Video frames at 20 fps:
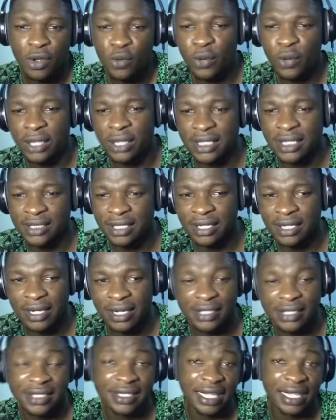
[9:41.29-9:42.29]
who had 13
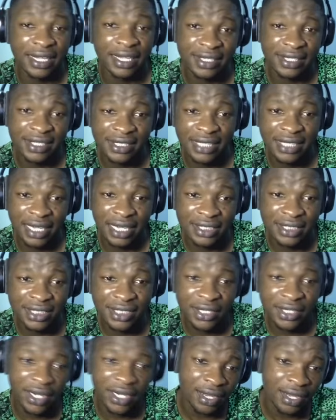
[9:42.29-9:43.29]
clearances against
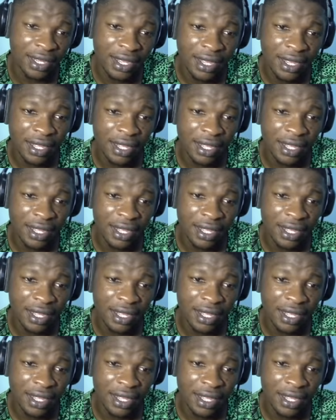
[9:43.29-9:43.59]
Nigeria.